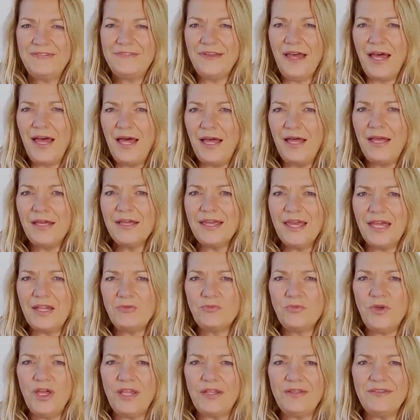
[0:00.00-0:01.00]
dark,
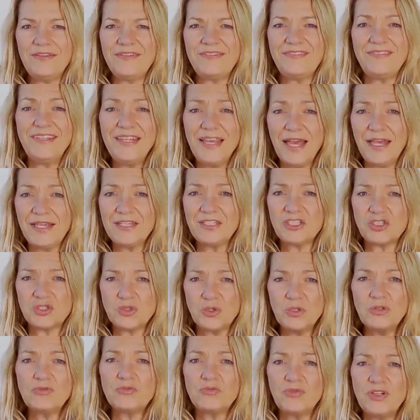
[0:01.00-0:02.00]
and when the sea ice
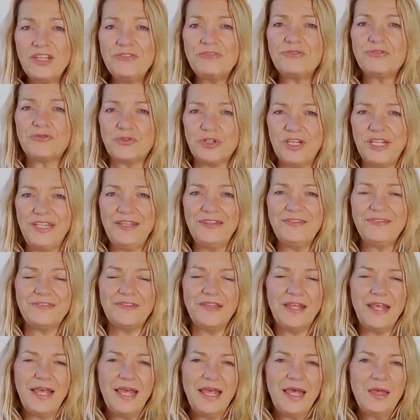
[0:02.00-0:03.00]
should
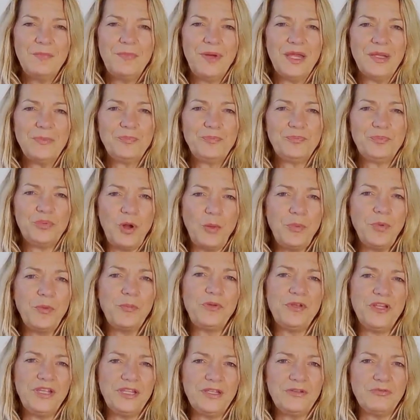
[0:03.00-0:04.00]
refreeze, but
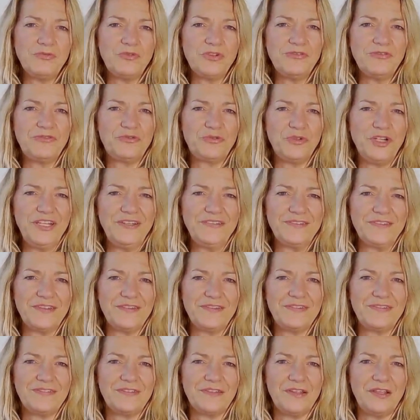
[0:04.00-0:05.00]
probably
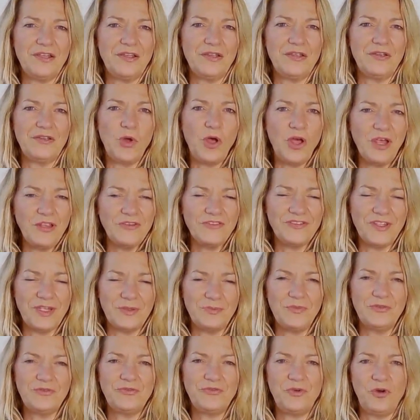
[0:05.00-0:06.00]
refreezes uh, worse
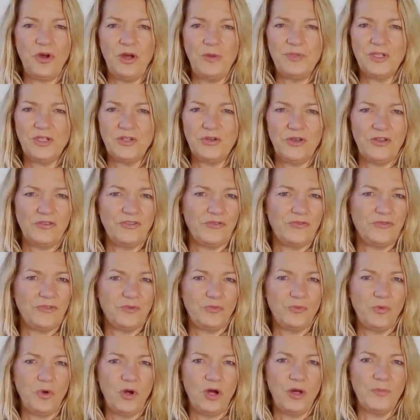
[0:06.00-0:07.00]
than before because of
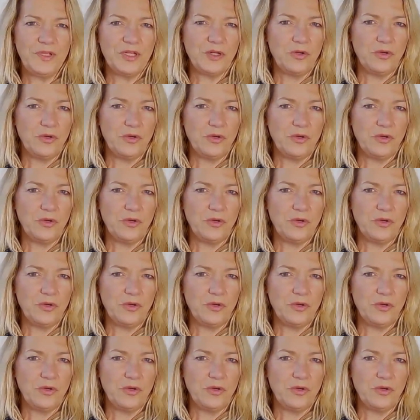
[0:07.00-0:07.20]
the warming